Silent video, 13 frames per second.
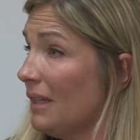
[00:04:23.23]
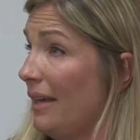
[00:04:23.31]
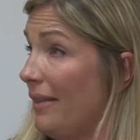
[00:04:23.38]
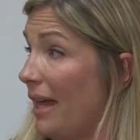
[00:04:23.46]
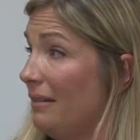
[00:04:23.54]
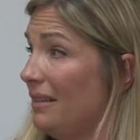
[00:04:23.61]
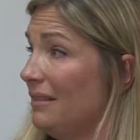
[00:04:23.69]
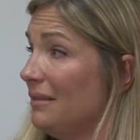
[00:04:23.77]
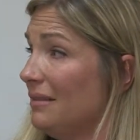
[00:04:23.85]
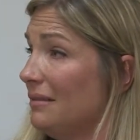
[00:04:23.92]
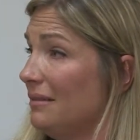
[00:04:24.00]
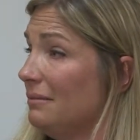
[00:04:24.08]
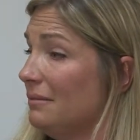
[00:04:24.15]
And that
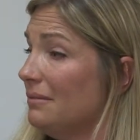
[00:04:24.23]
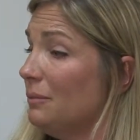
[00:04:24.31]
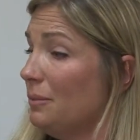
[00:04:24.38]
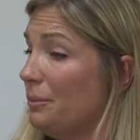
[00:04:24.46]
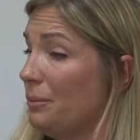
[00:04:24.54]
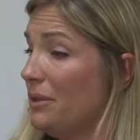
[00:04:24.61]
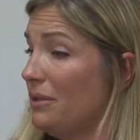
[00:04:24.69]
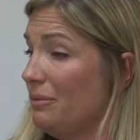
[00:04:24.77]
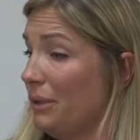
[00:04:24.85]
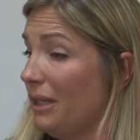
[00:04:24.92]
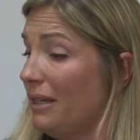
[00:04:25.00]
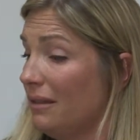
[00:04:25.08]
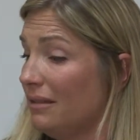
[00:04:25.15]
was
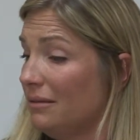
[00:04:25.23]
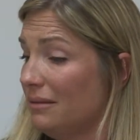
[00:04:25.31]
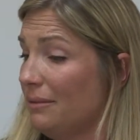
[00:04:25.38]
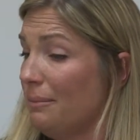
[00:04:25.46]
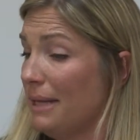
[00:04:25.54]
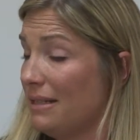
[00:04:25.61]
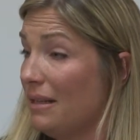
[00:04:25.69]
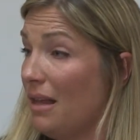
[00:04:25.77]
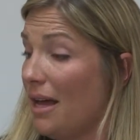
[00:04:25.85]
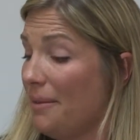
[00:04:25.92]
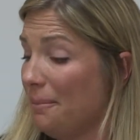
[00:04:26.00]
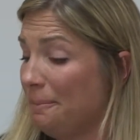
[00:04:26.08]
really meant a lot.